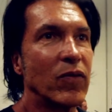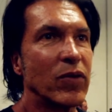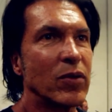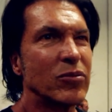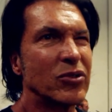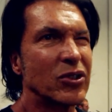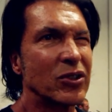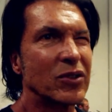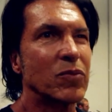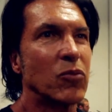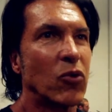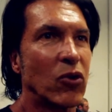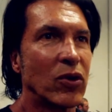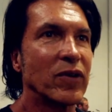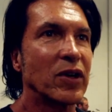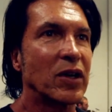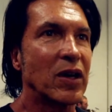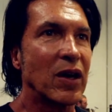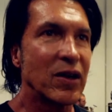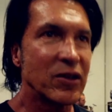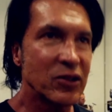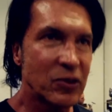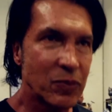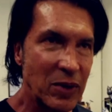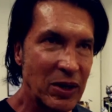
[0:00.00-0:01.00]
from just more of a
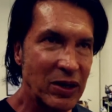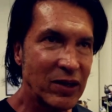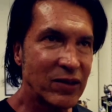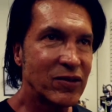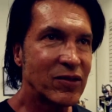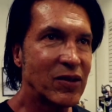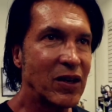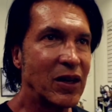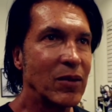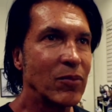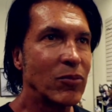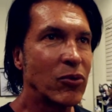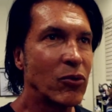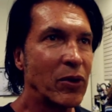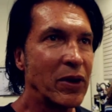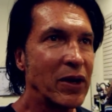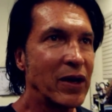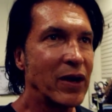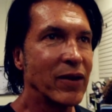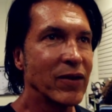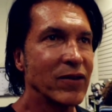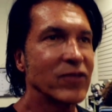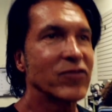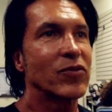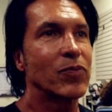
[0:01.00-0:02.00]
cosmetic
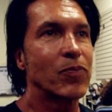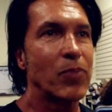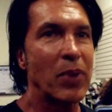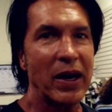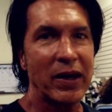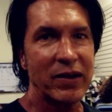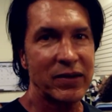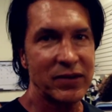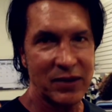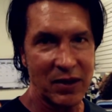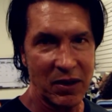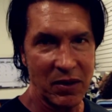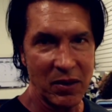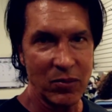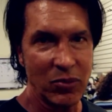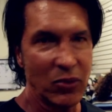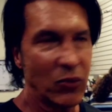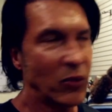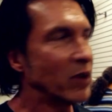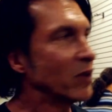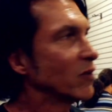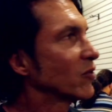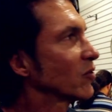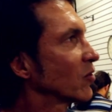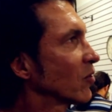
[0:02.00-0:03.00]
standpoint and a spec
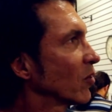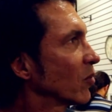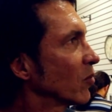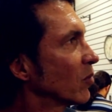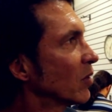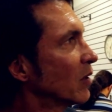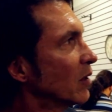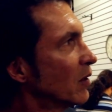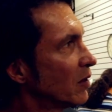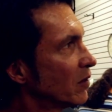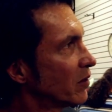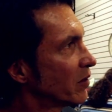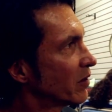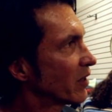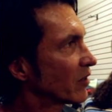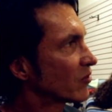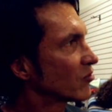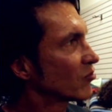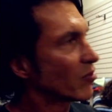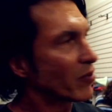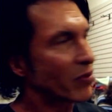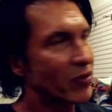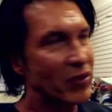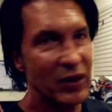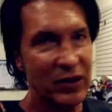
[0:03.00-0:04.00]
standpoint. So the
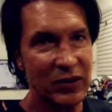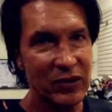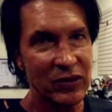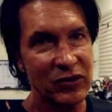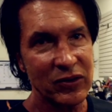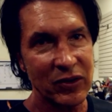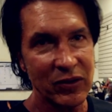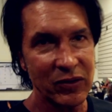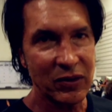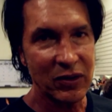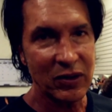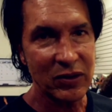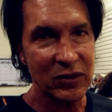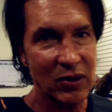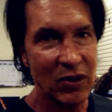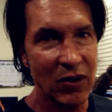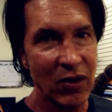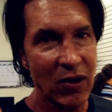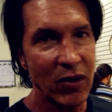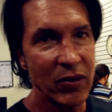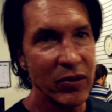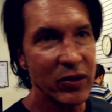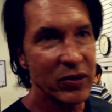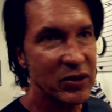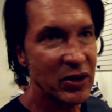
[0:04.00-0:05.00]
extra thickness on the
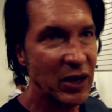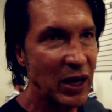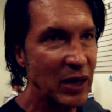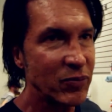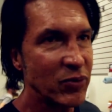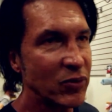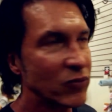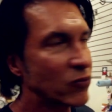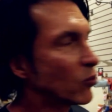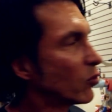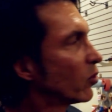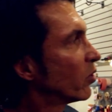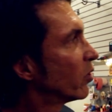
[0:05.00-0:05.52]
guitar, the type of